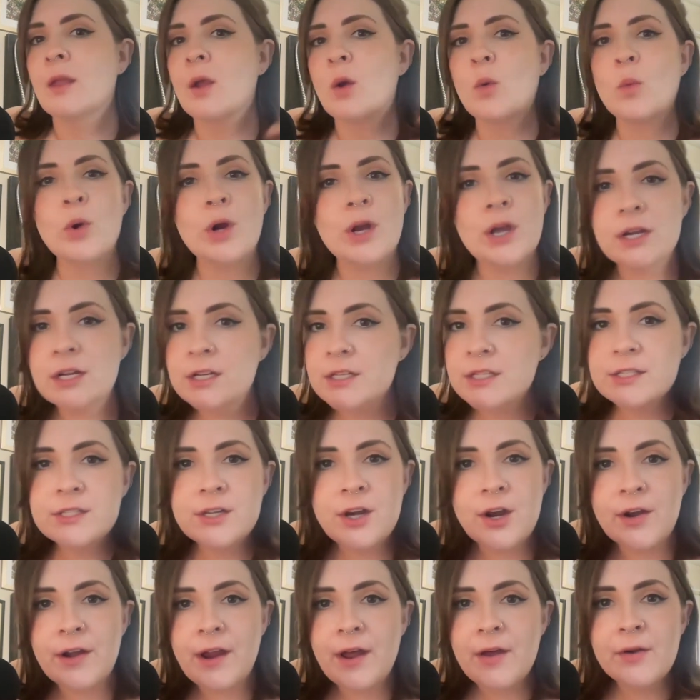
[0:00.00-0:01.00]
We're going to
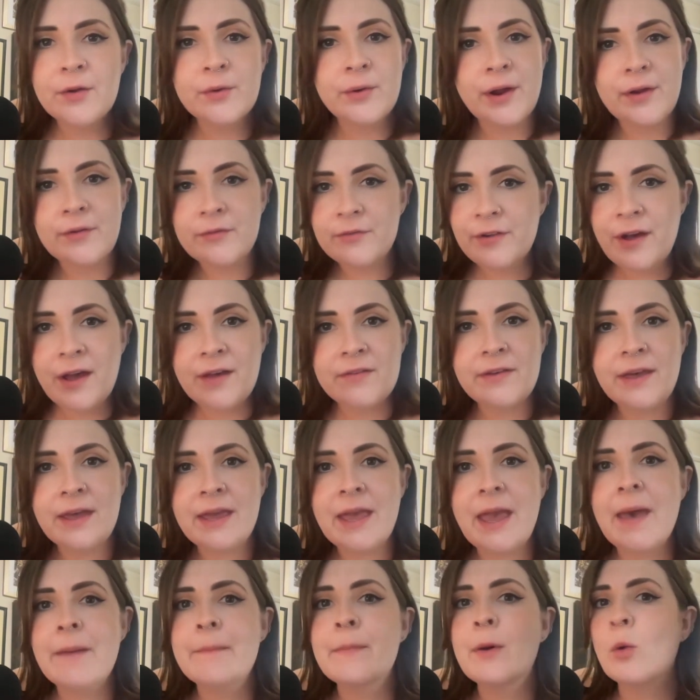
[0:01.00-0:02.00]
start out around 5
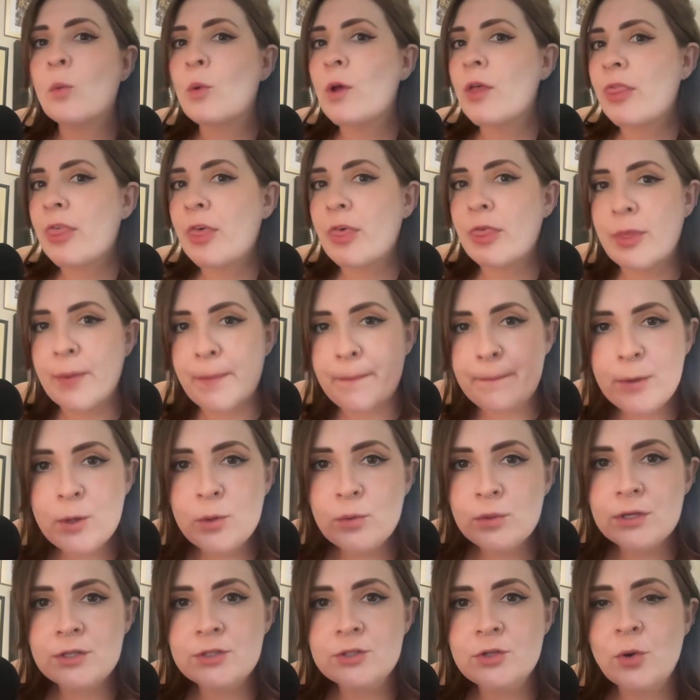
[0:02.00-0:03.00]
a.m. with the
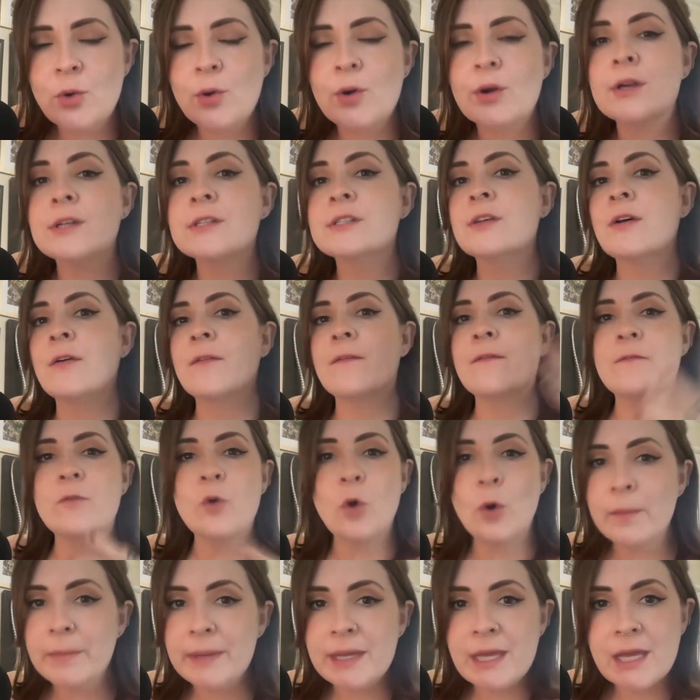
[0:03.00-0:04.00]
moon in Taurus
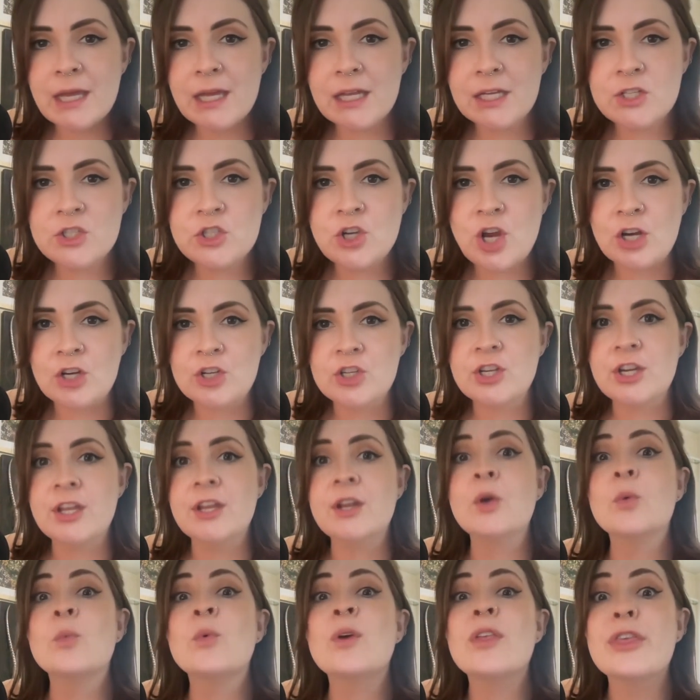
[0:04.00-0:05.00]
forming a
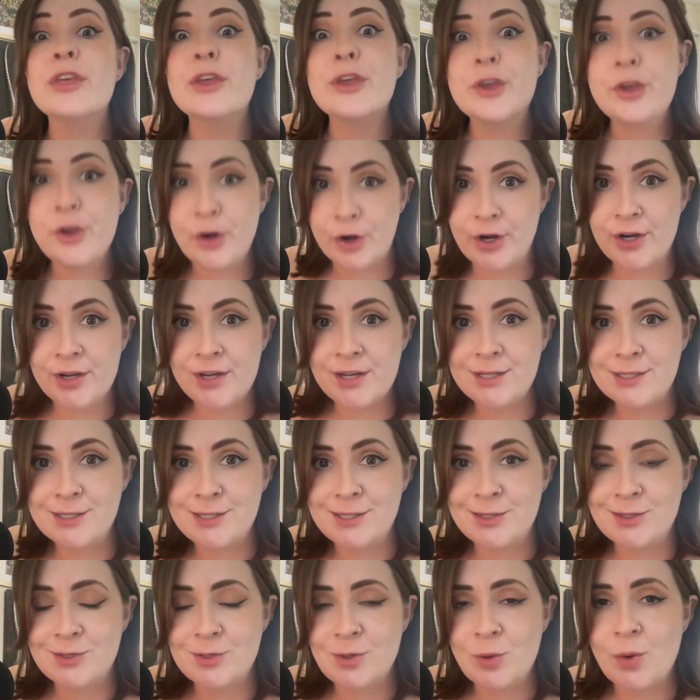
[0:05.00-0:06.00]
conjunction with Uranus
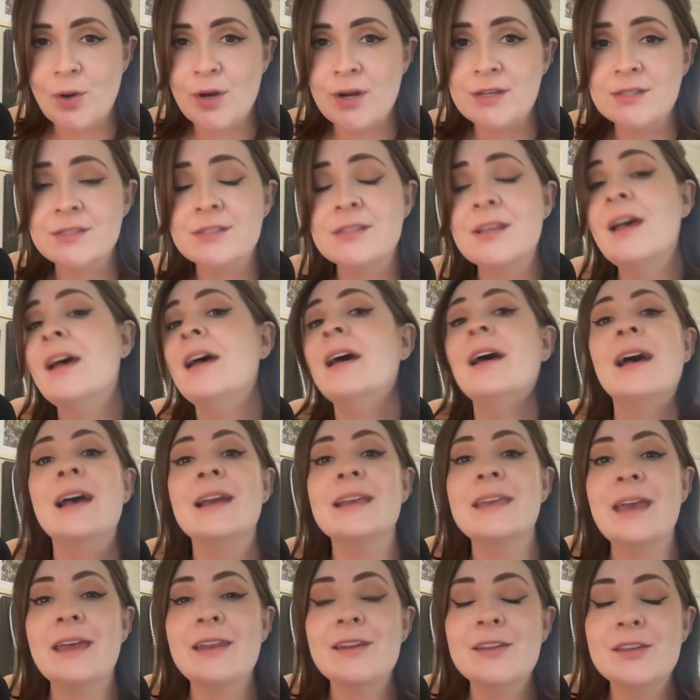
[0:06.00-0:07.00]
in Taurus.
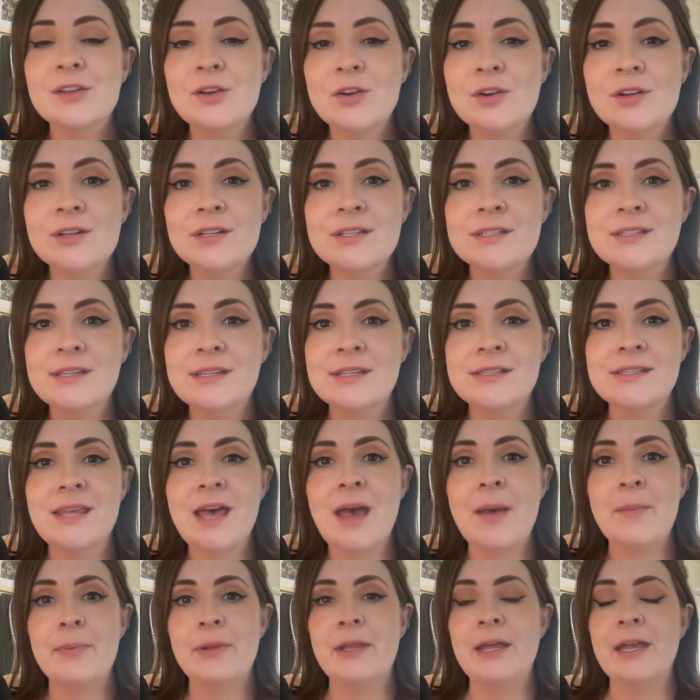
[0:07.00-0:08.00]
Again, Uranus is
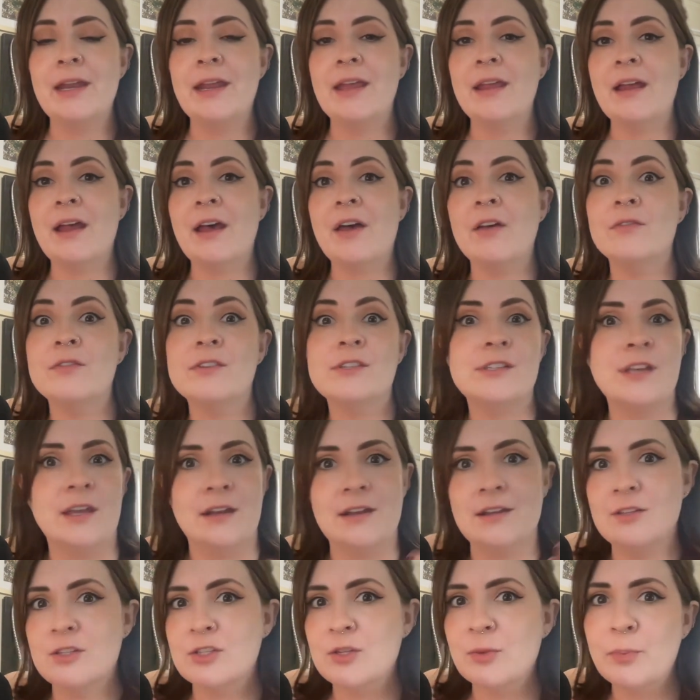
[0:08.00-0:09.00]
that planet of
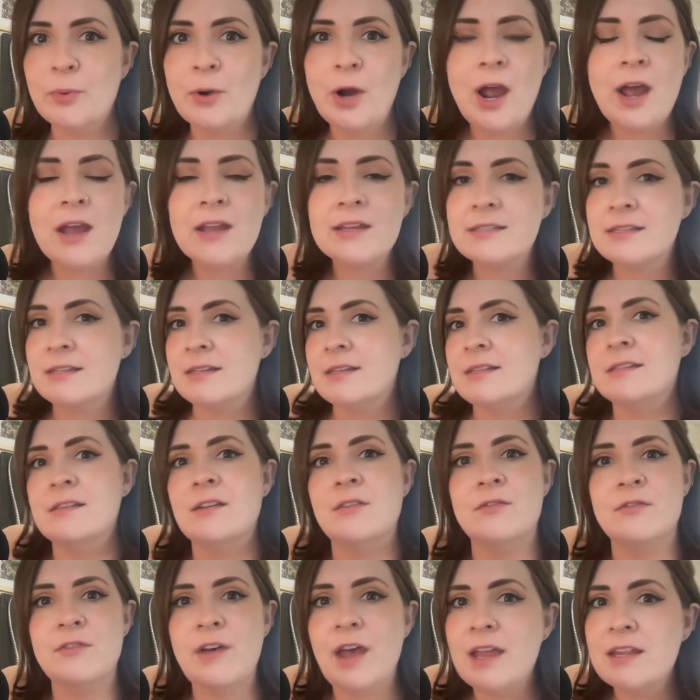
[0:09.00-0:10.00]
sudden surprises,
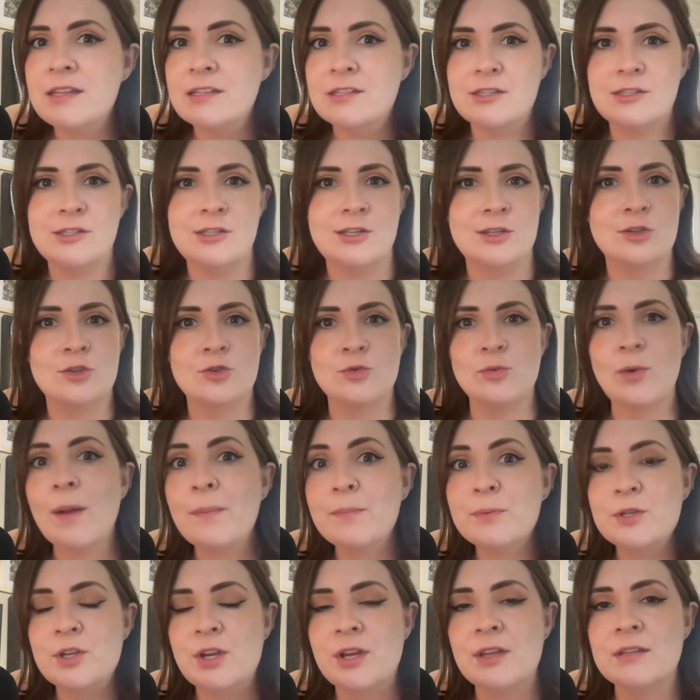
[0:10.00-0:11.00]
events,
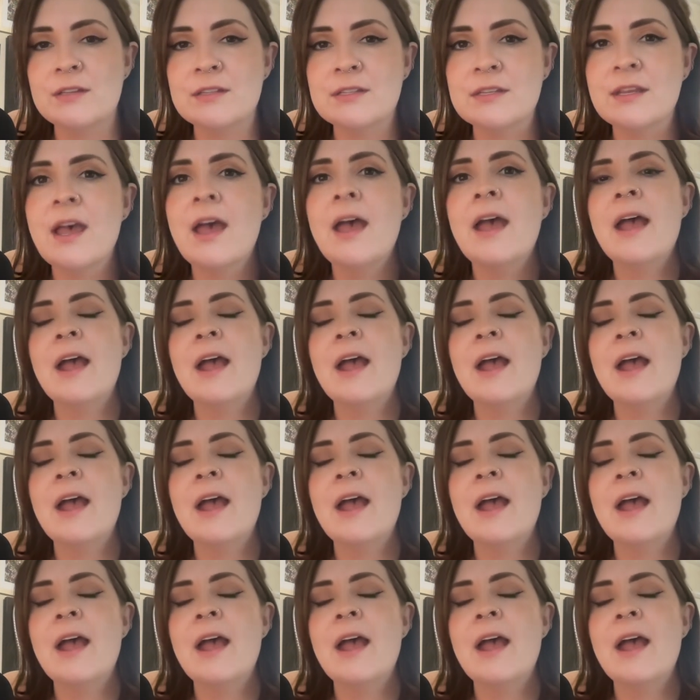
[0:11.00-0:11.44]
disruptions.